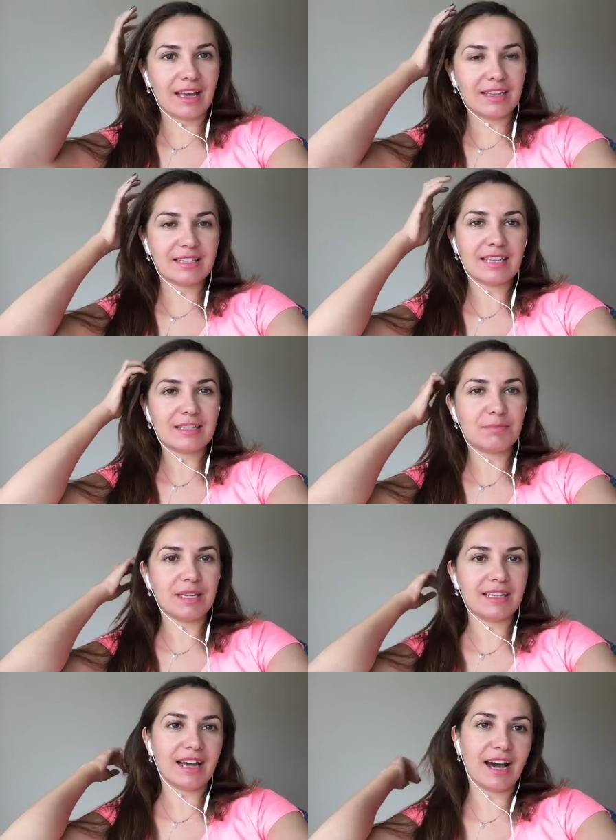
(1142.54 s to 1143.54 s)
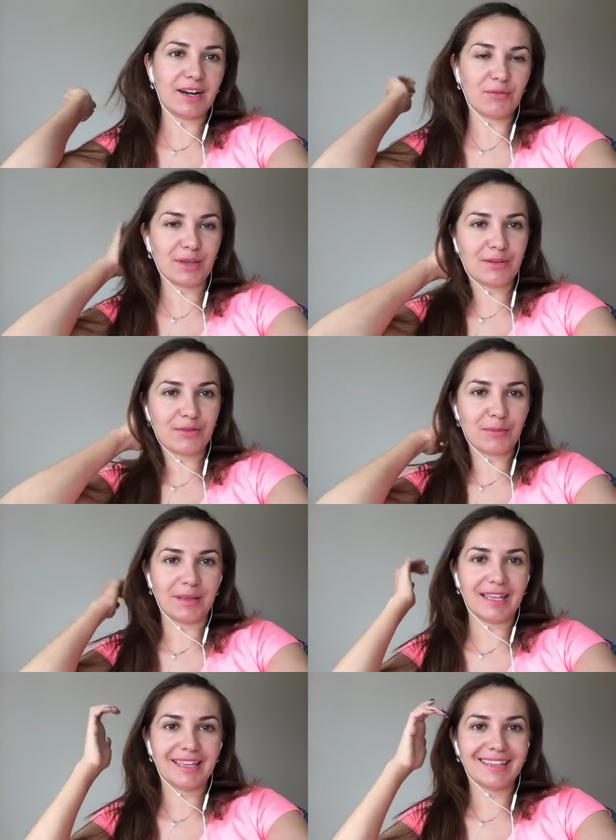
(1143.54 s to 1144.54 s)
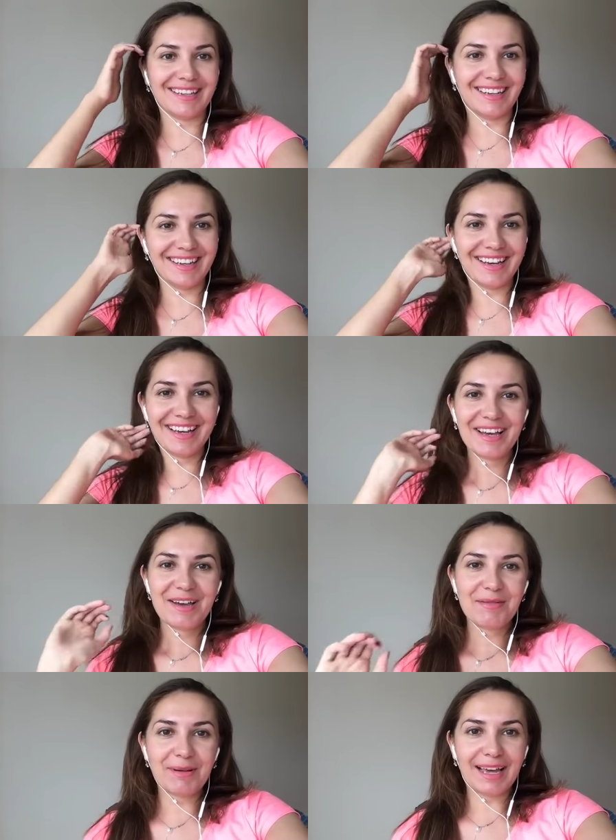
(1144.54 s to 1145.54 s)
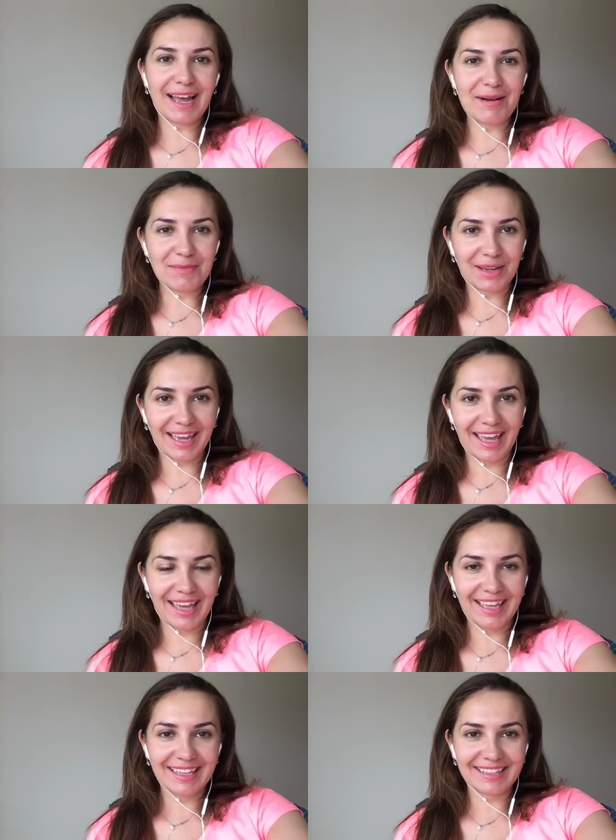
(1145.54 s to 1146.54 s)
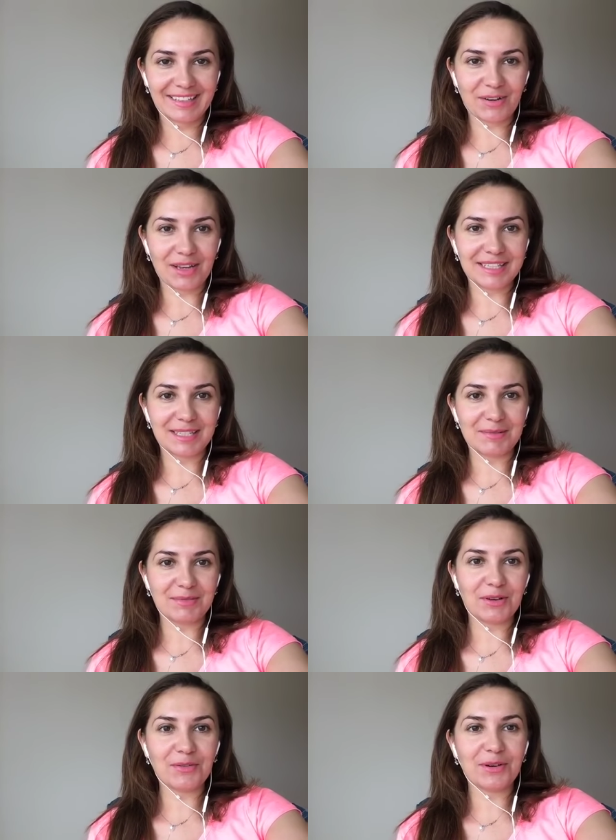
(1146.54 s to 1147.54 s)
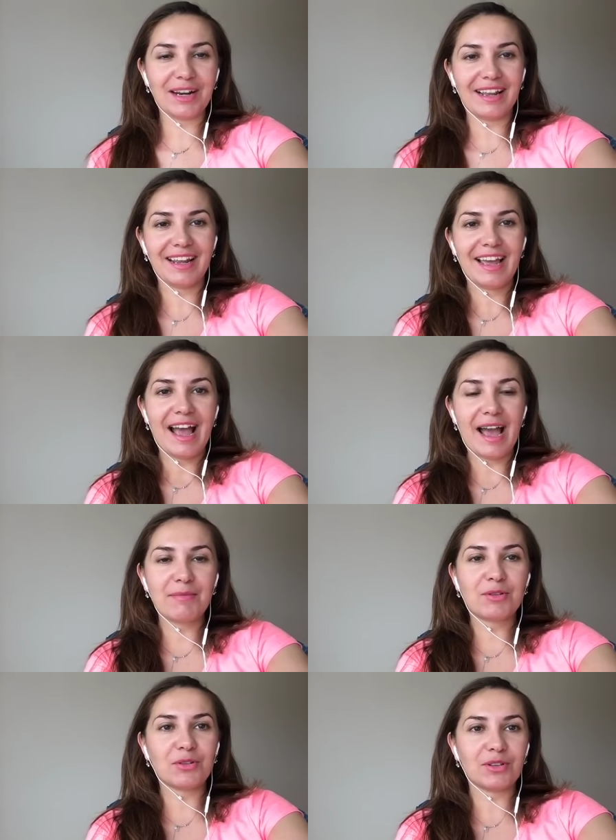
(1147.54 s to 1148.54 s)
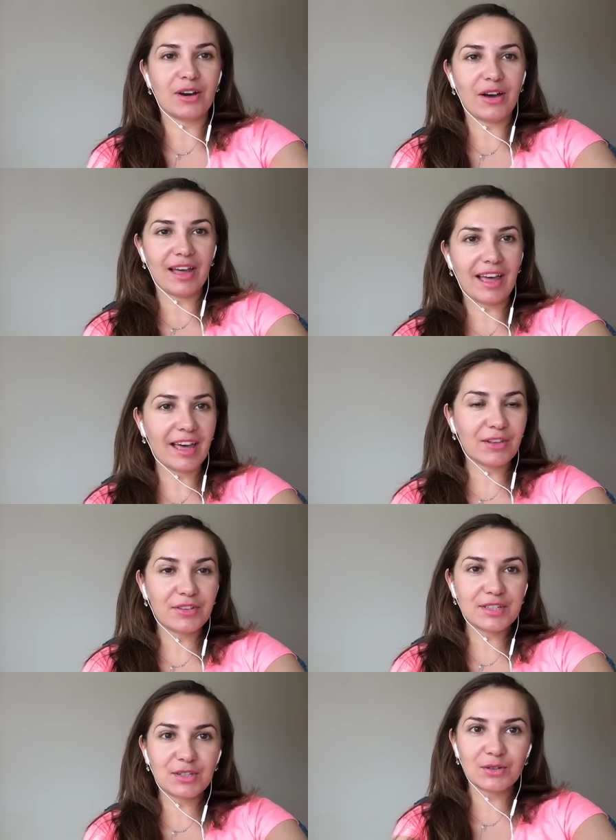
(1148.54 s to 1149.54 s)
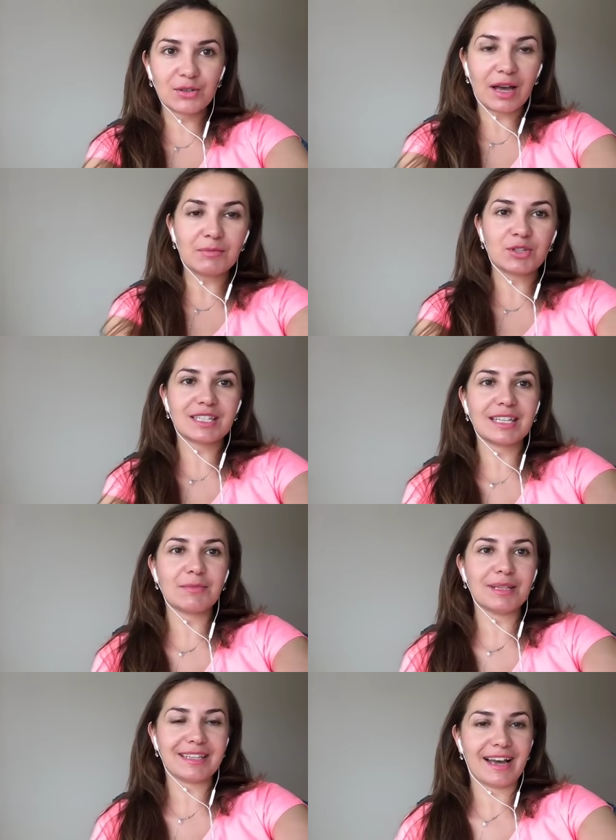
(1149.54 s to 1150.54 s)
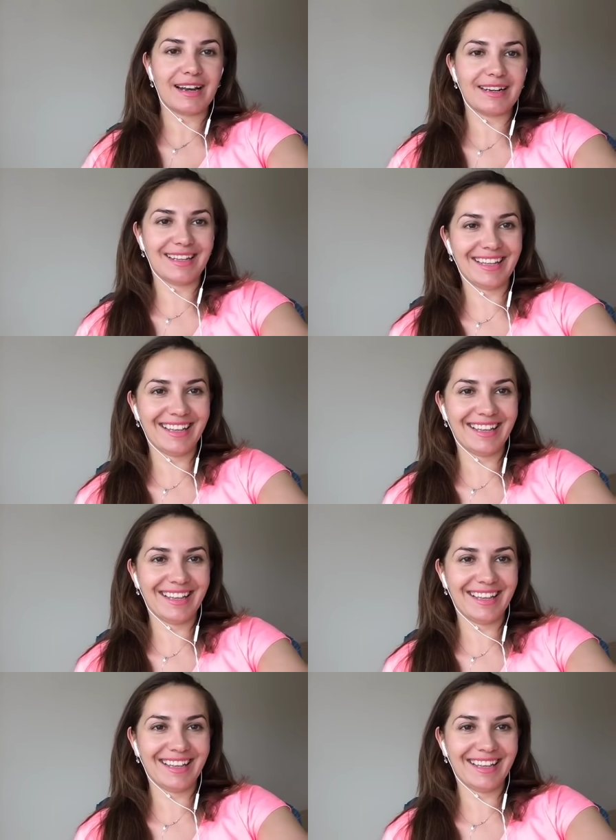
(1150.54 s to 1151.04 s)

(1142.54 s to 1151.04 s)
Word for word: it has been a hard week for me. But I'm okay, Qasim, don't worry. I'm good. Health is good. I'm just a little bit tired.